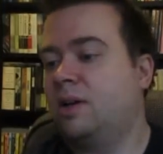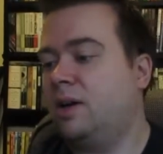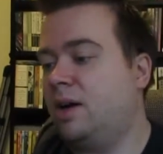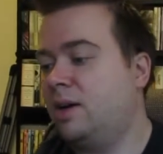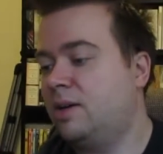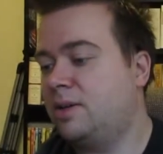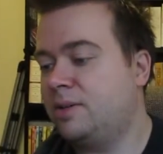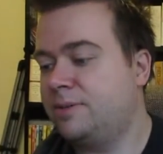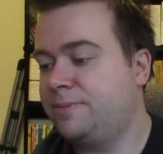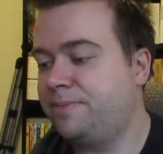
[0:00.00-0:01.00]
I
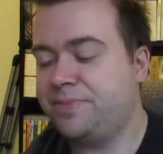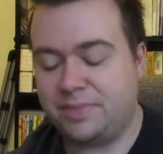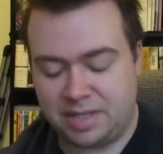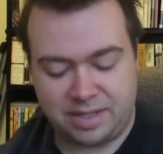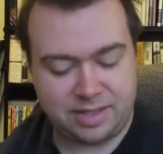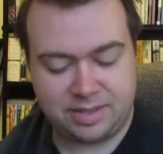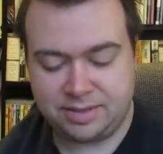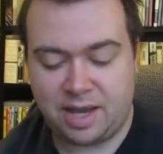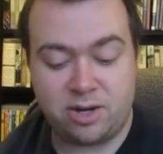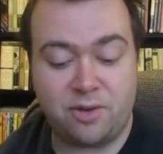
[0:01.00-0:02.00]

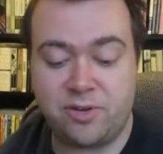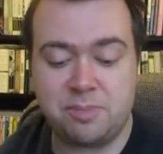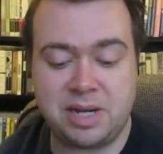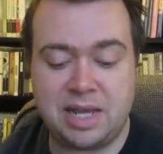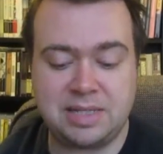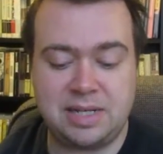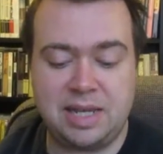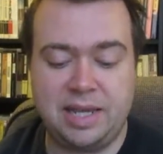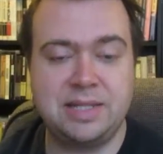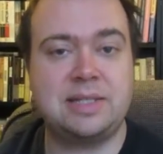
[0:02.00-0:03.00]
don't know. If anybody has any
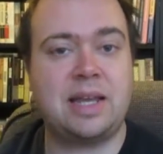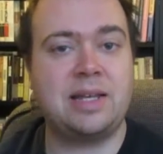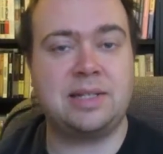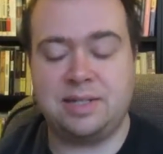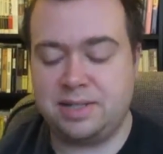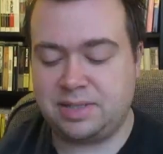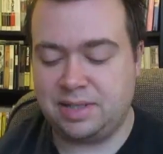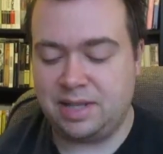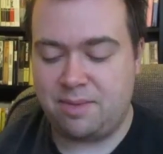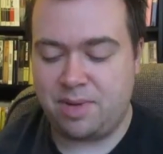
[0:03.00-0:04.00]
insight in this,
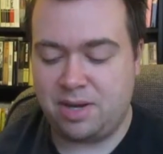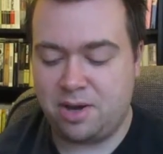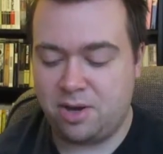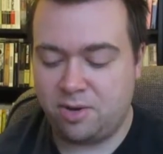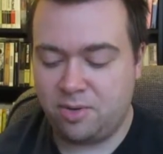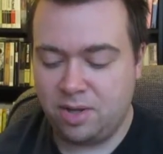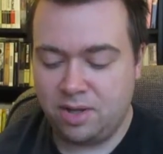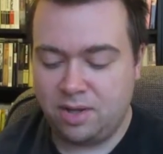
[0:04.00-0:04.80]
let me know.